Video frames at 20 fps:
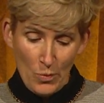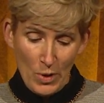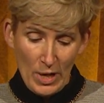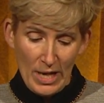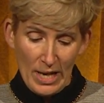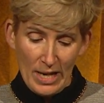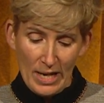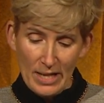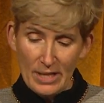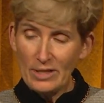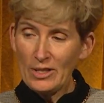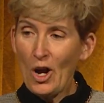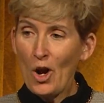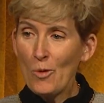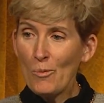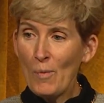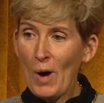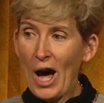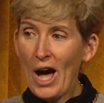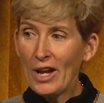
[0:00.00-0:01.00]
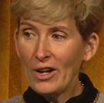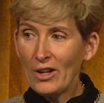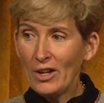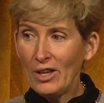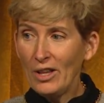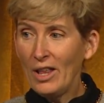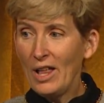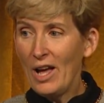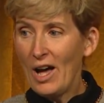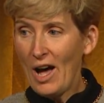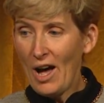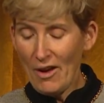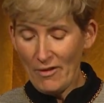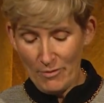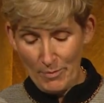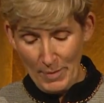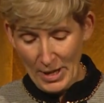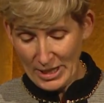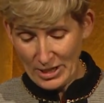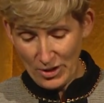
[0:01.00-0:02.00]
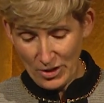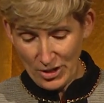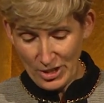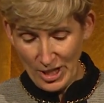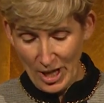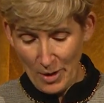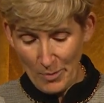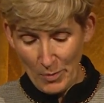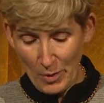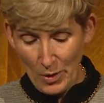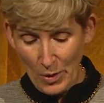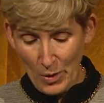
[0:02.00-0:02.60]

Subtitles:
He is our model of mentorship.